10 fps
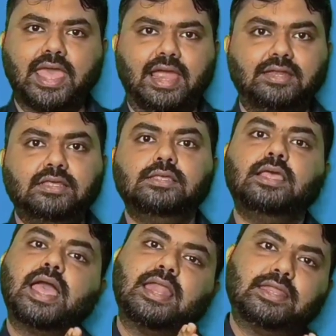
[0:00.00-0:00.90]
We can
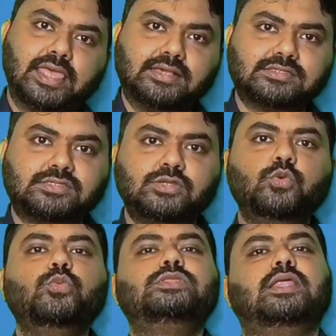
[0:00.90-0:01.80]
add an
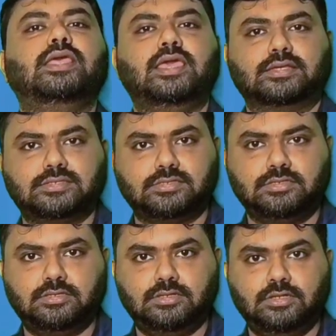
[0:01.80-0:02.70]
x with an
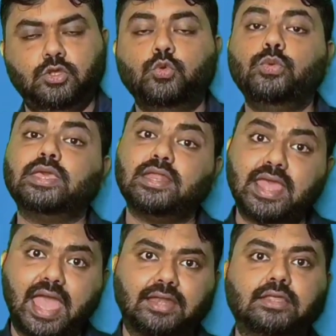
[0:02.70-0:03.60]
x.
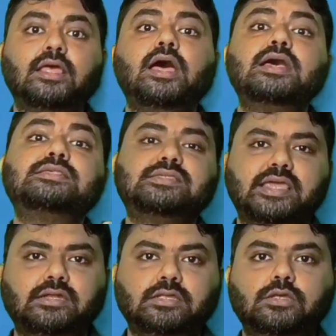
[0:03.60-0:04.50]
We can add
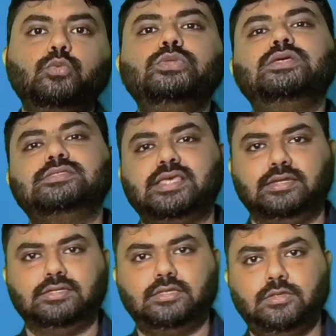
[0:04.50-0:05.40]
a z
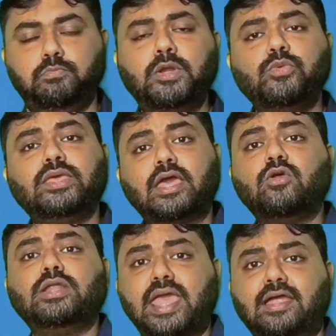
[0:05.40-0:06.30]
with a z.
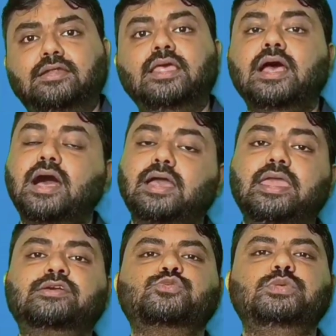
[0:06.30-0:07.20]
But we cannot add
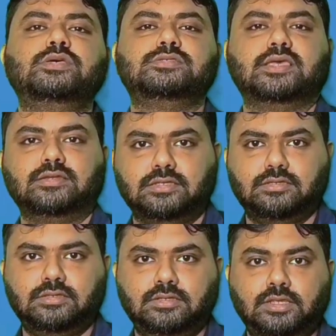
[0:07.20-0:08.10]
a x with a
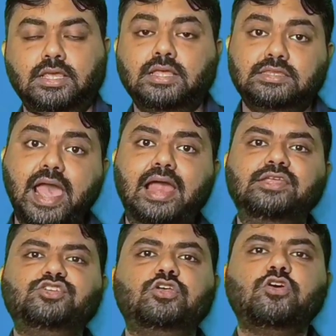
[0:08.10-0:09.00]
z.
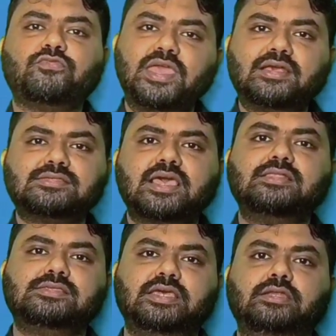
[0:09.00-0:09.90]
The addition of
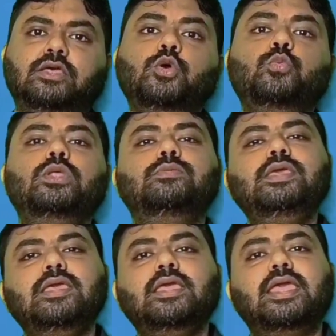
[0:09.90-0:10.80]
x and z
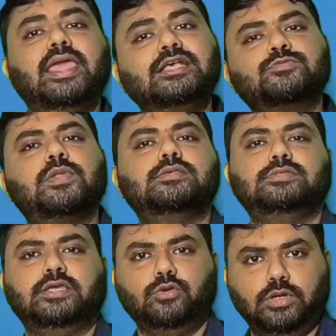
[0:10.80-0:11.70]
will be
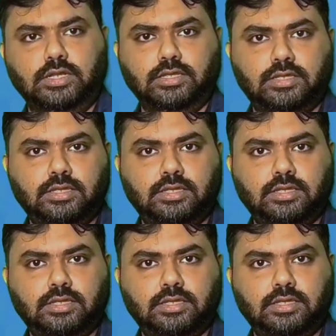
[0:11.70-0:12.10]
x plus z